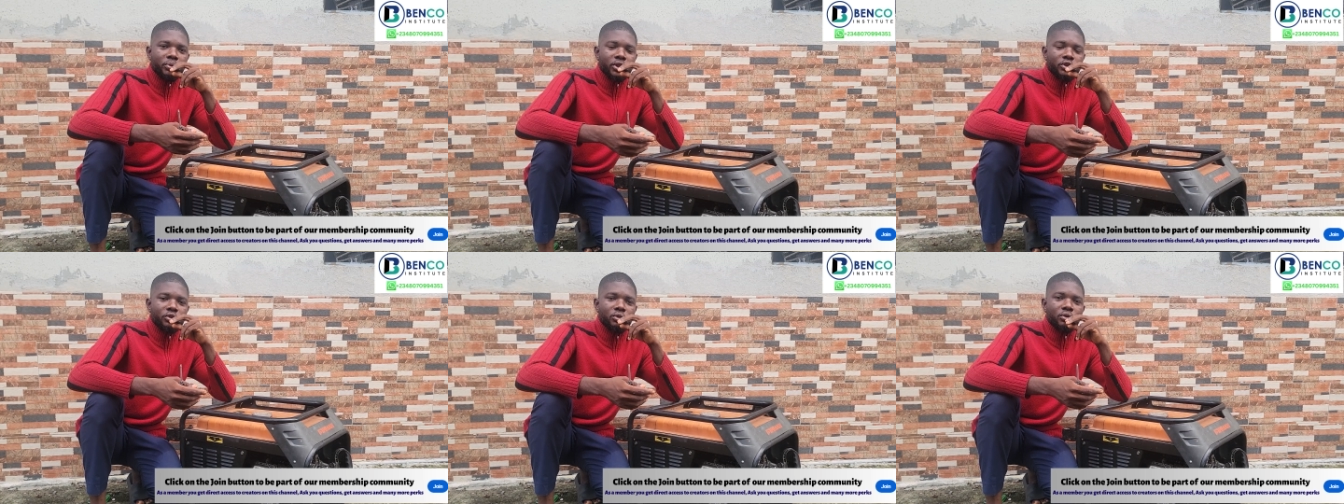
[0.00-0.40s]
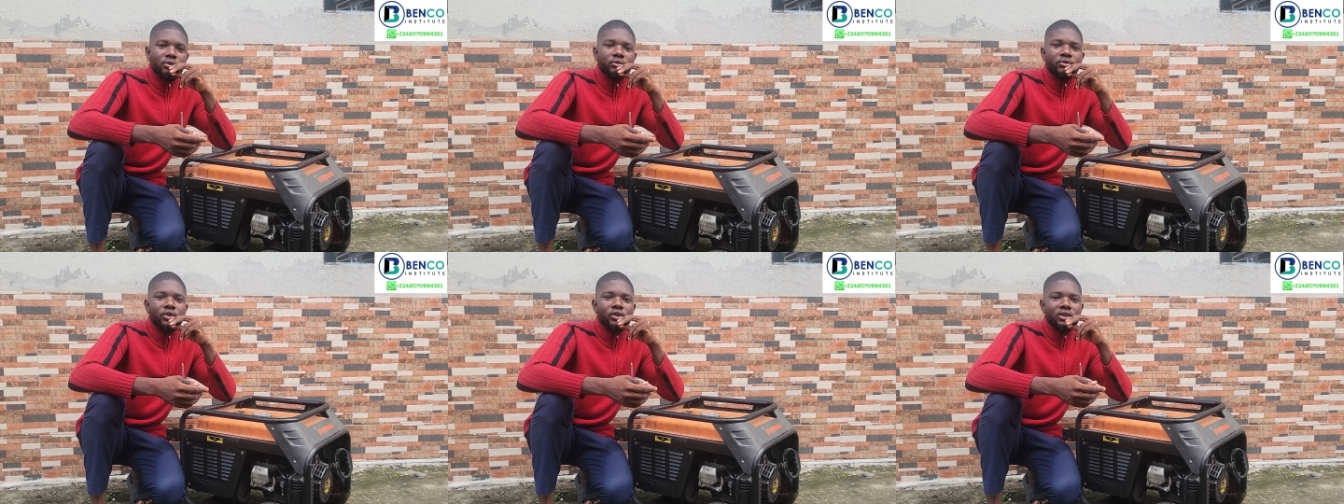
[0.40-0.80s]
of petrol
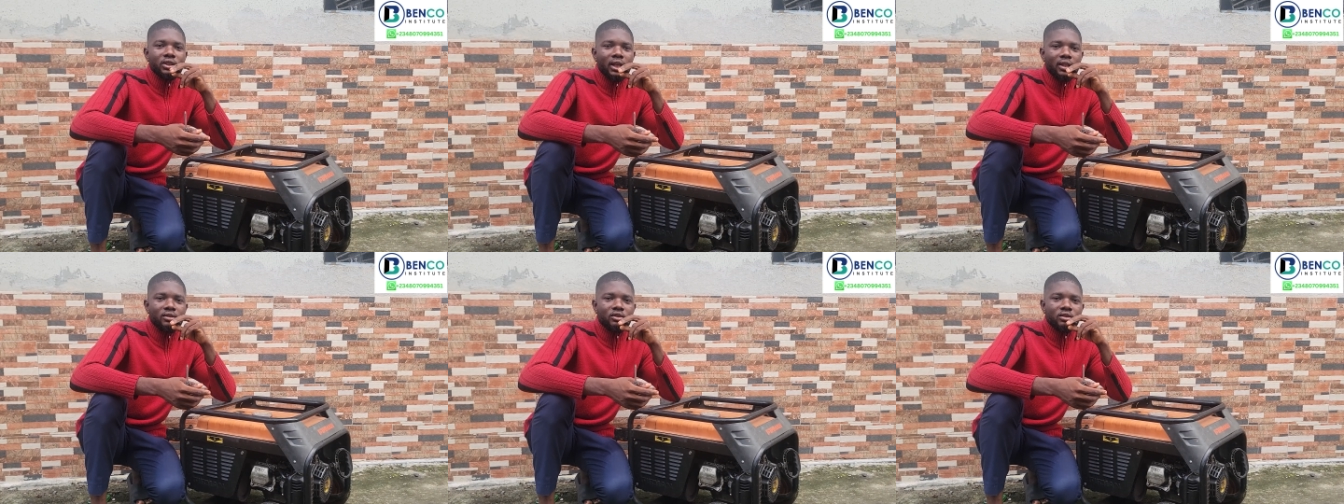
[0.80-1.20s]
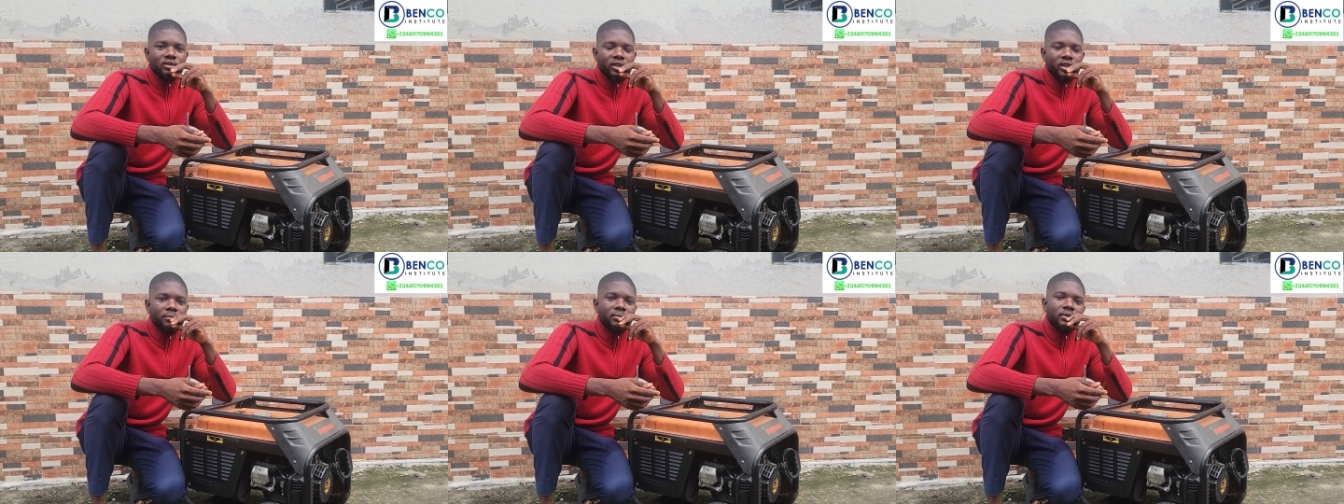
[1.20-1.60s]
for that
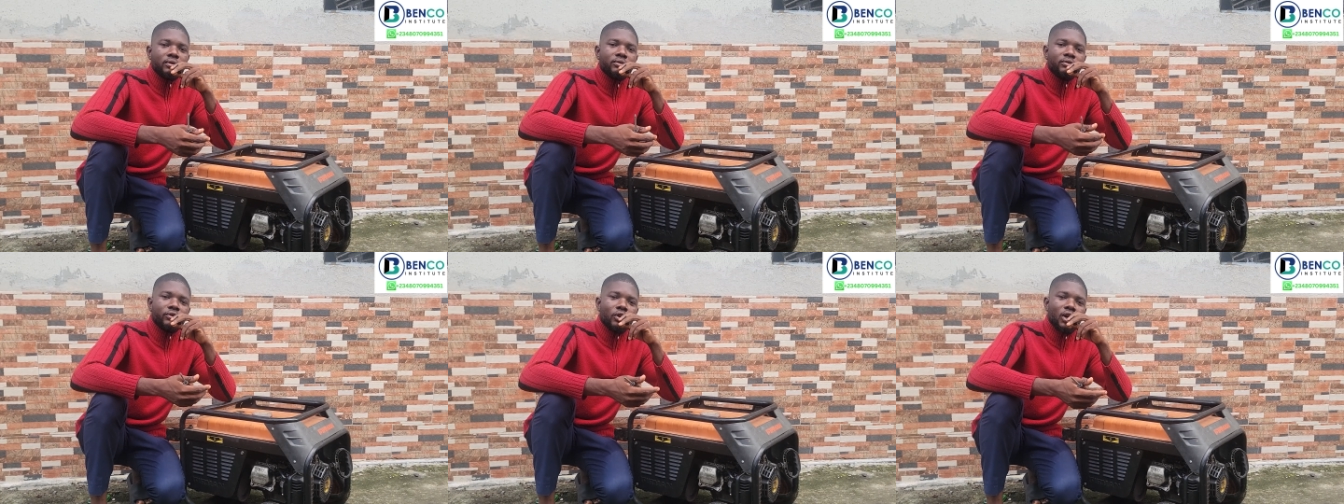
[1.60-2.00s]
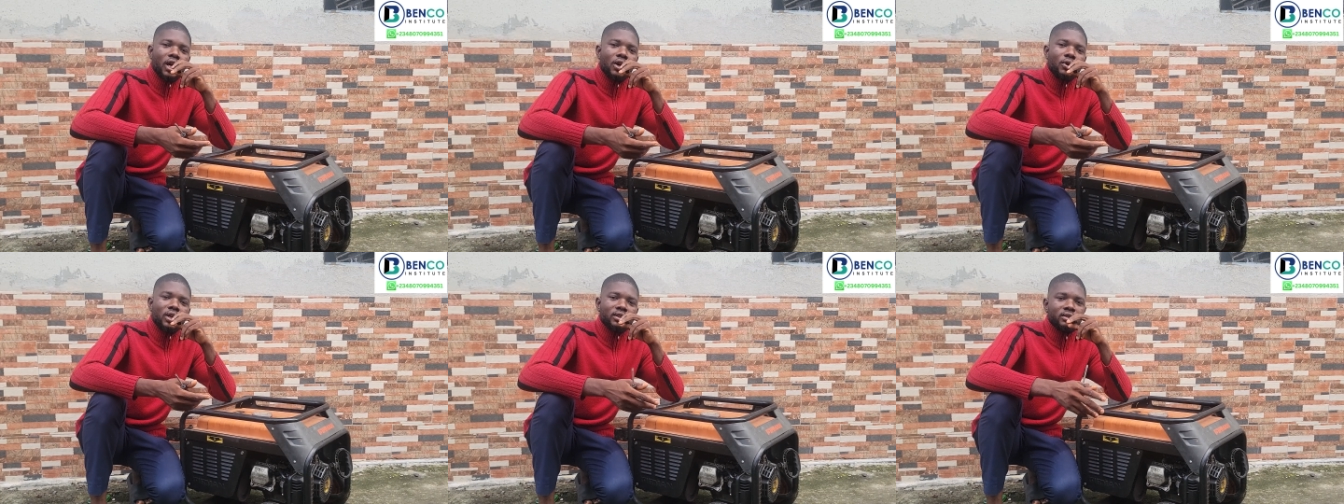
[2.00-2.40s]
same 4
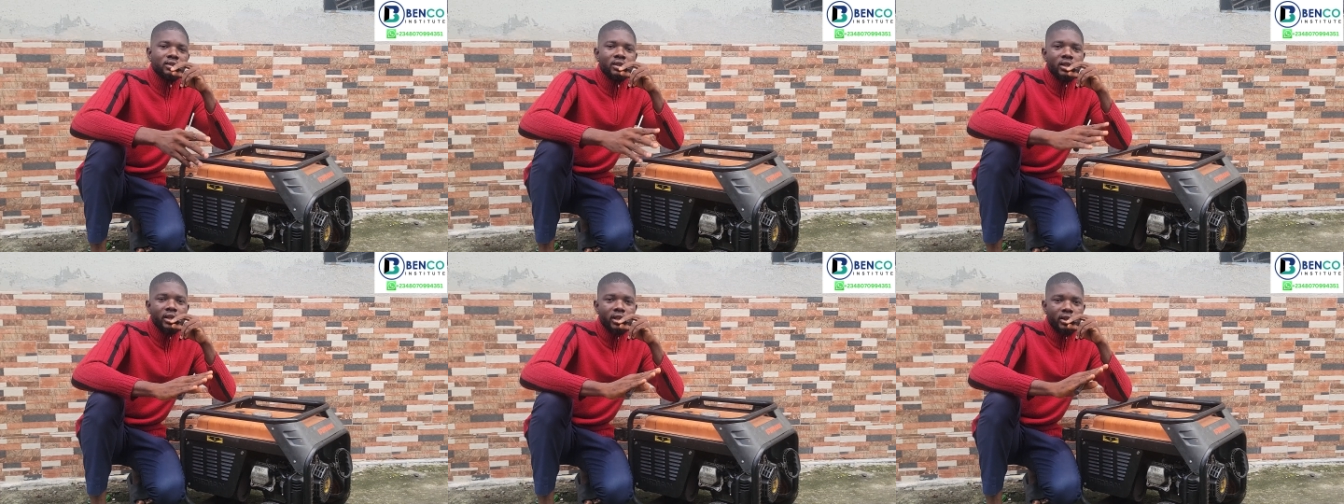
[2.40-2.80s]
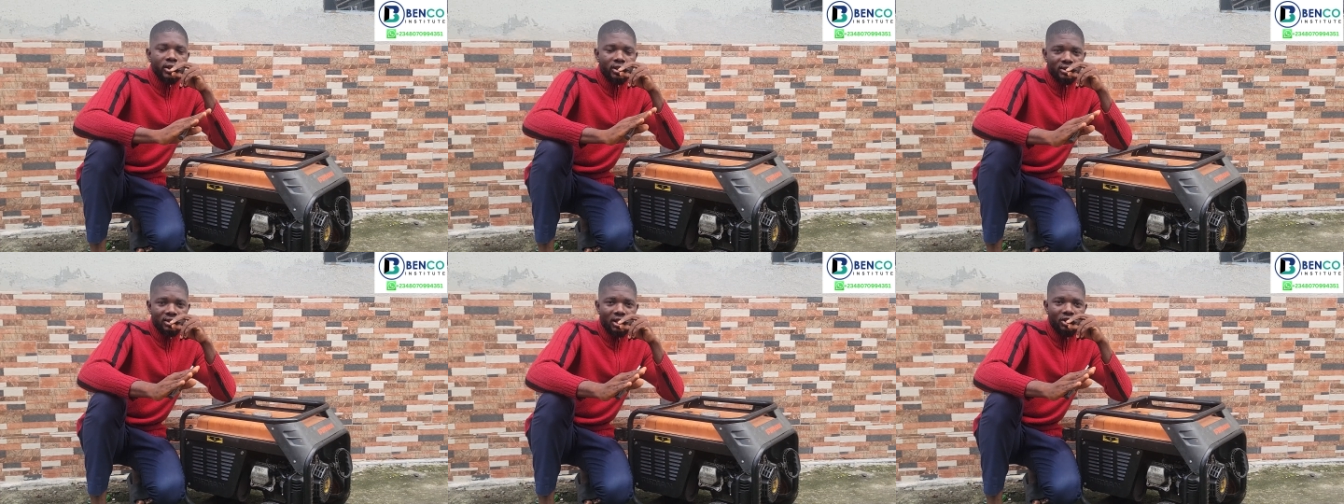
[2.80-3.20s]
hours.
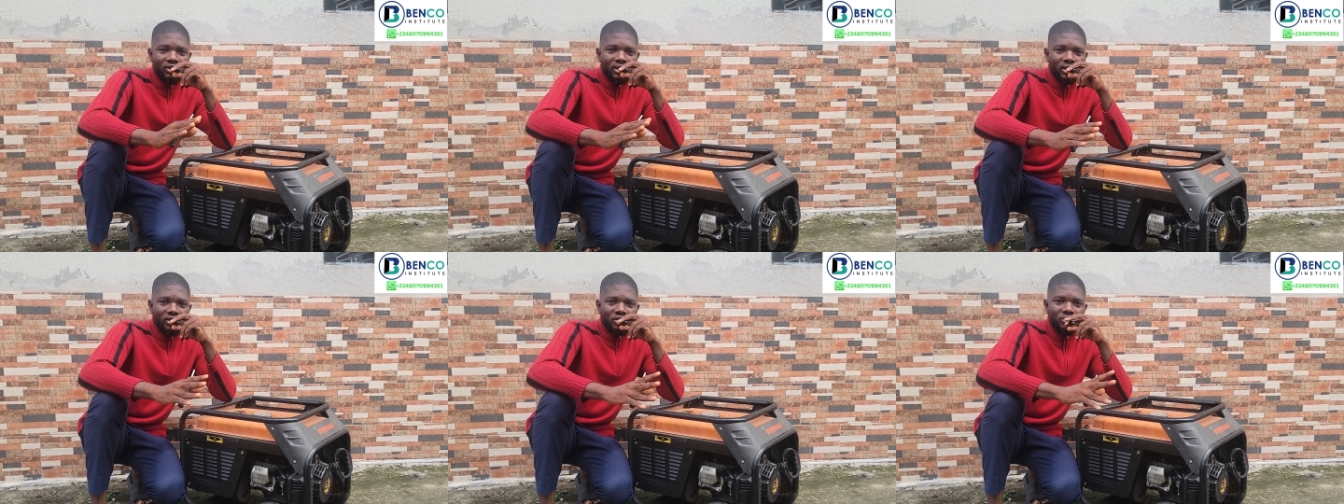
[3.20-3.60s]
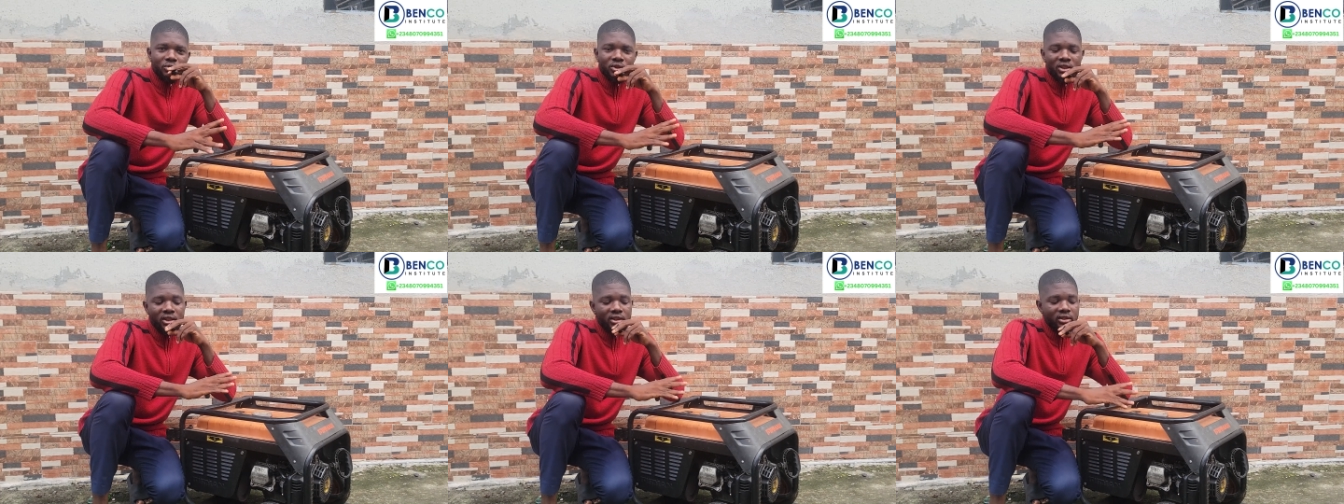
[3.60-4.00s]
Is that
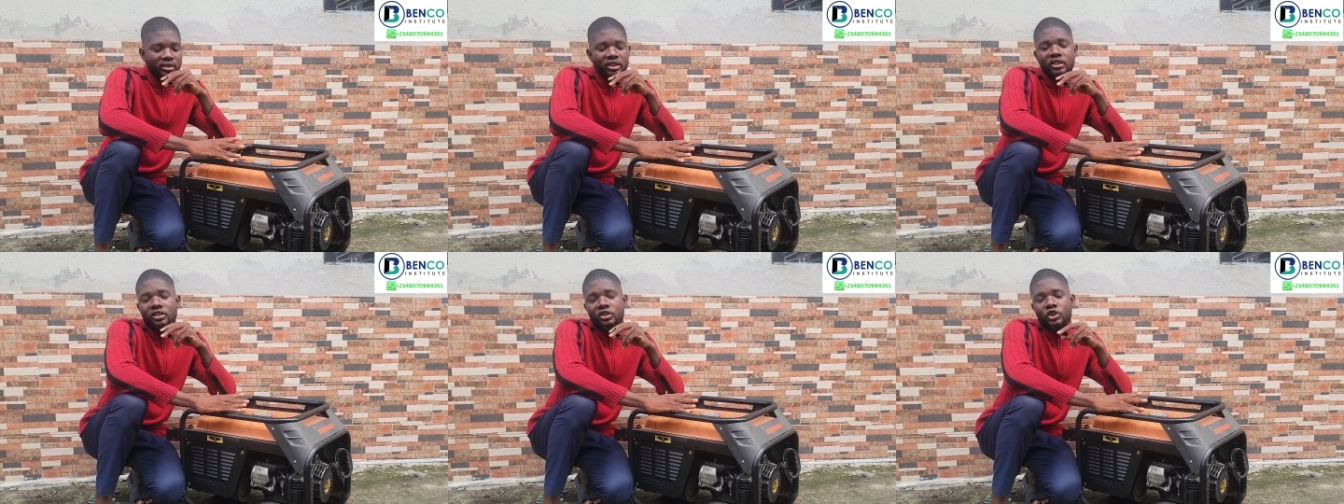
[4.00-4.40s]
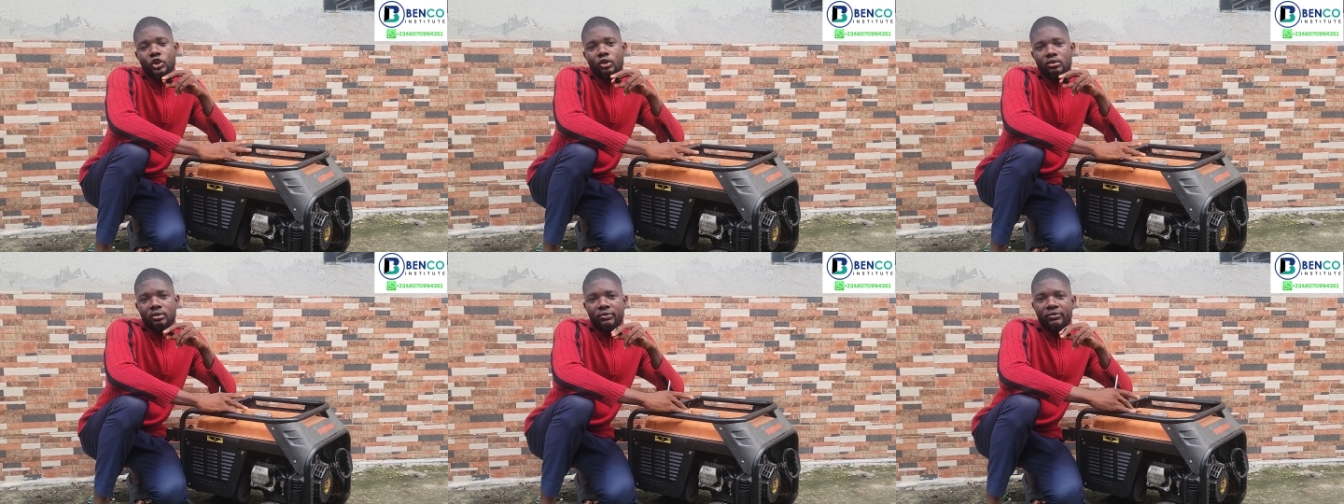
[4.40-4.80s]
understood? This is
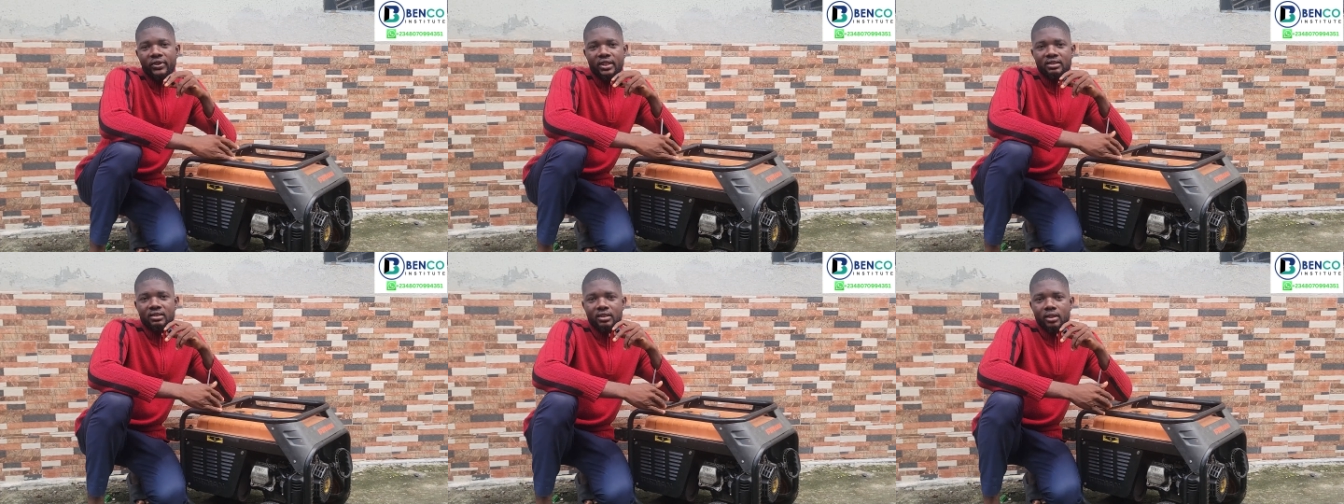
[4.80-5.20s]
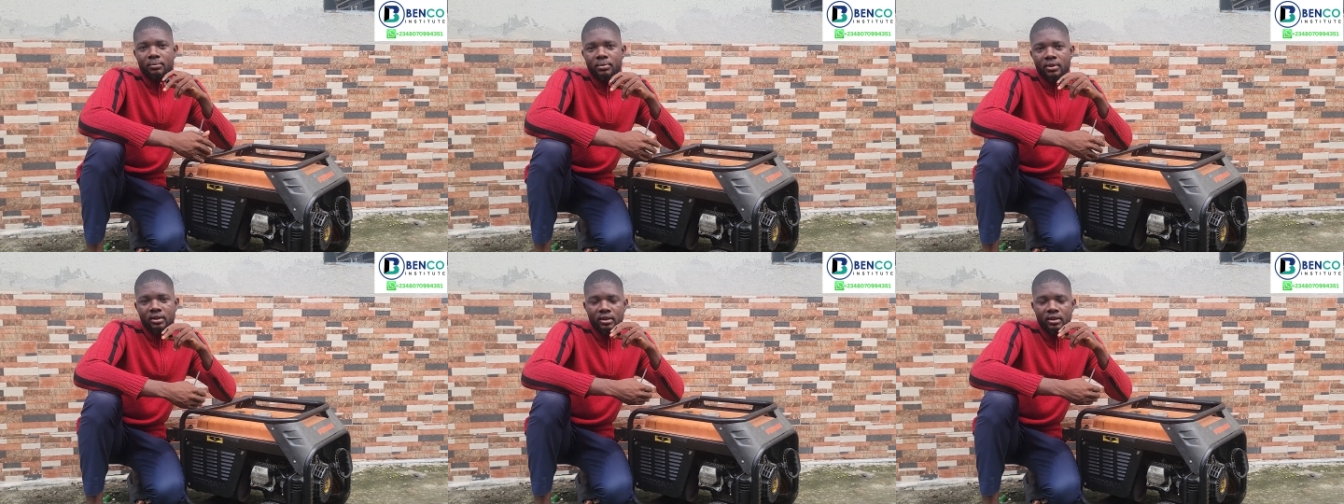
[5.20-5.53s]
just the first step.